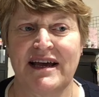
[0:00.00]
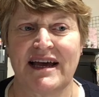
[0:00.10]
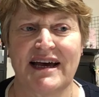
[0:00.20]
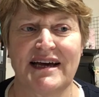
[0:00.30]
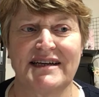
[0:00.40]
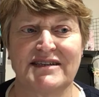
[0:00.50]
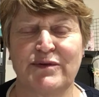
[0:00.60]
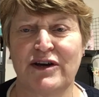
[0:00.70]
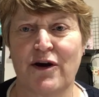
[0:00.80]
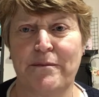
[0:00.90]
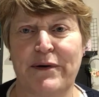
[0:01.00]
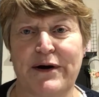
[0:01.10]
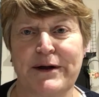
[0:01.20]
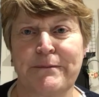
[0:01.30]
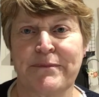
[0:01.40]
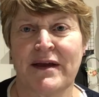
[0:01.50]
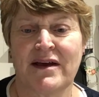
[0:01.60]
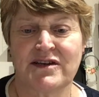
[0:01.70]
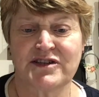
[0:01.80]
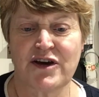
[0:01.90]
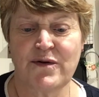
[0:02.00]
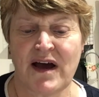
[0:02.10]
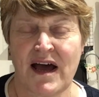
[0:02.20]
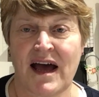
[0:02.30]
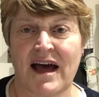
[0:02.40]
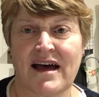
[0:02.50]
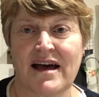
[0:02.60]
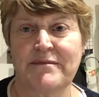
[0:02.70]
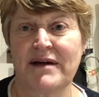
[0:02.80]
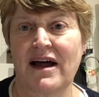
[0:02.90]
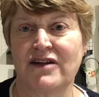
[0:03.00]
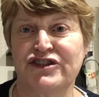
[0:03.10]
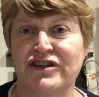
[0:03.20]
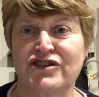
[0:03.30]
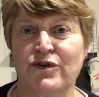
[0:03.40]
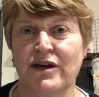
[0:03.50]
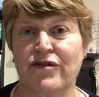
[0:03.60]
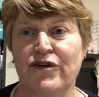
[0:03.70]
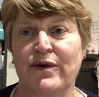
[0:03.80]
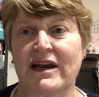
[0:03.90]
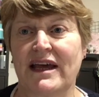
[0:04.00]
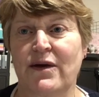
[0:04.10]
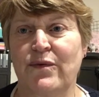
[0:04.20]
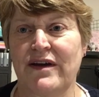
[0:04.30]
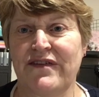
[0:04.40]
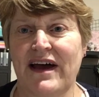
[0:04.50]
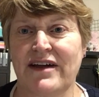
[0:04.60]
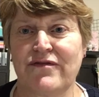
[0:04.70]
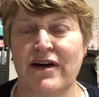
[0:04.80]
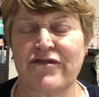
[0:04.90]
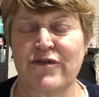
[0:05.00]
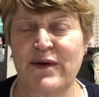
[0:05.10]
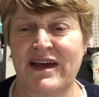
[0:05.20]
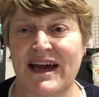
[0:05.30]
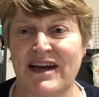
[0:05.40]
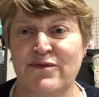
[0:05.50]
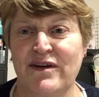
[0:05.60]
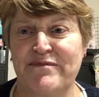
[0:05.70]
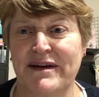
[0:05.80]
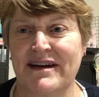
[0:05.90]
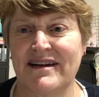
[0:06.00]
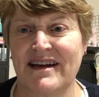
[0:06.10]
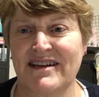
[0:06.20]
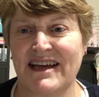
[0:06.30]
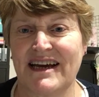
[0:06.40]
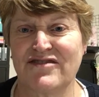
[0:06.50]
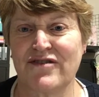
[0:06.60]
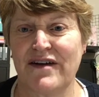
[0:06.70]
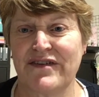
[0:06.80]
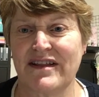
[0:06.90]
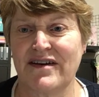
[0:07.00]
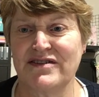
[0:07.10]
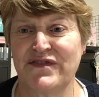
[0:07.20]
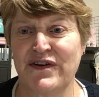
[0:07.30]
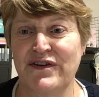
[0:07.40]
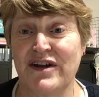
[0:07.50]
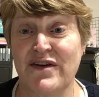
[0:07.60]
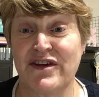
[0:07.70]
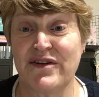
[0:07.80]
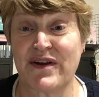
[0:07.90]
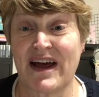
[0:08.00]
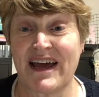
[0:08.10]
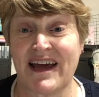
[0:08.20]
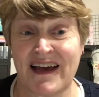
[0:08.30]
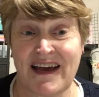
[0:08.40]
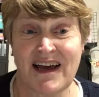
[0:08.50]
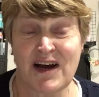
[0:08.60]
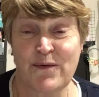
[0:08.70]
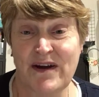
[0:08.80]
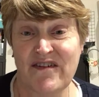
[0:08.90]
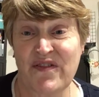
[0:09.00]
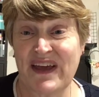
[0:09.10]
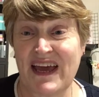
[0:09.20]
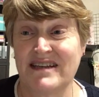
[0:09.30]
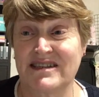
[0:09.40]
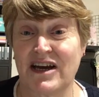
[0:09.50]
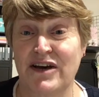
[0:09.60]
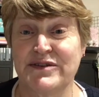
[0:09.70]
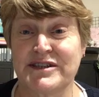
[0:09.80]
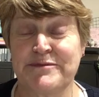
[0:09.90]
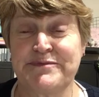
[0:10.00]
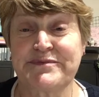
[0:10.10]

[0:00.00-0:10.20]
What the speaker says: and we got by. So I'll just talk you through quickly. We've had rather a weekend. We've been driving. Those of you who know the UK, we're on the east coast.